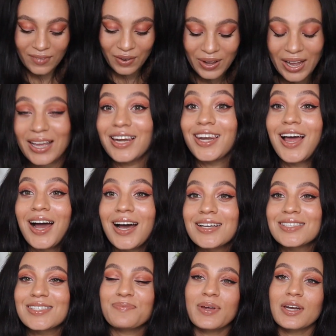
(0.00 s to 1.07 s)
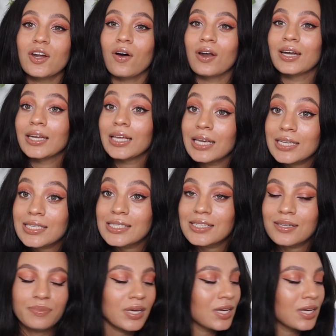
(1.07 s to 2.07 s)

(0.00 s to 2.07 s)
Okay, last but not least,